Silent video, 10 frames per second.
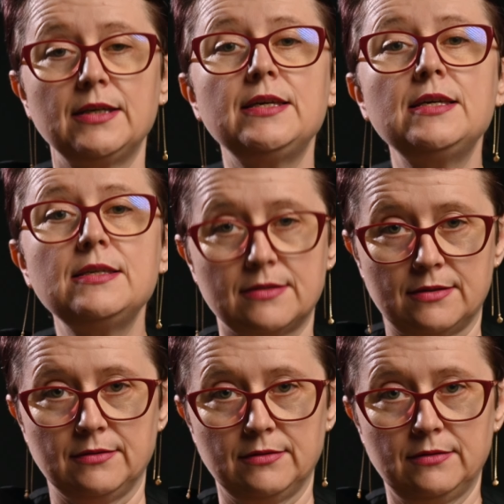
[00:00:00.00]

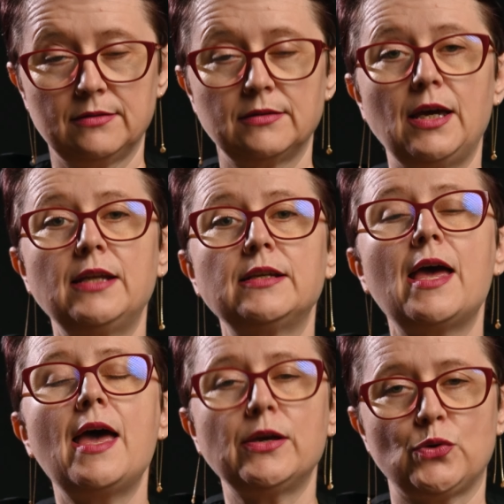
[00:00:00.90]
instant and
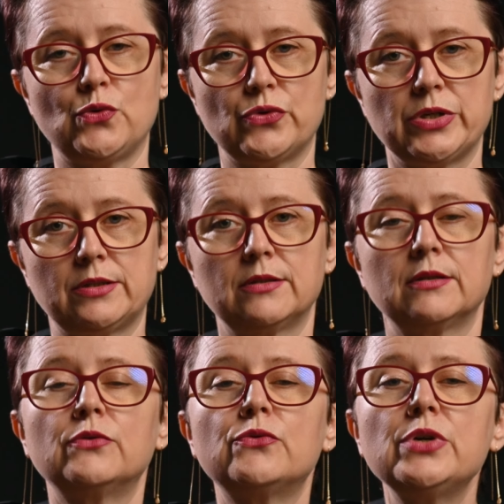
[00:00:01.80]
accurate
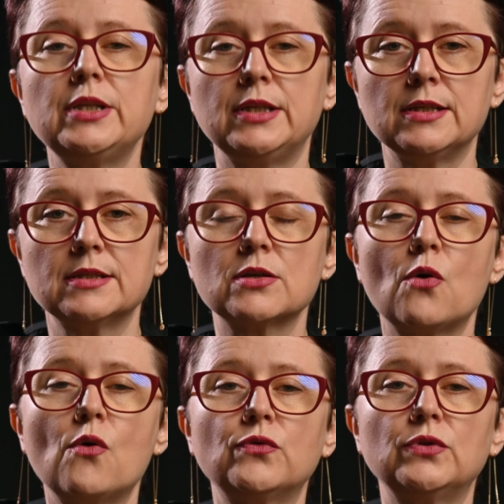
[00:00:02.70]
readings
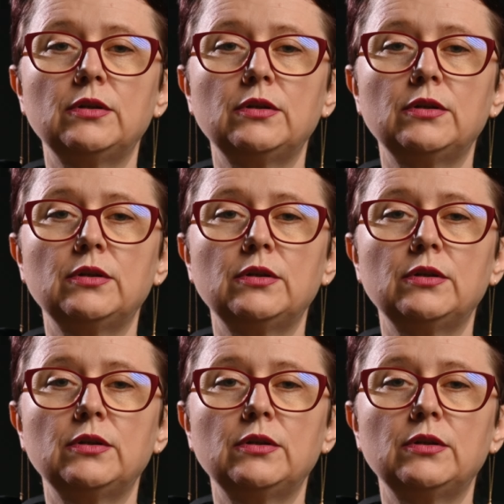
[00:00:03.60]
of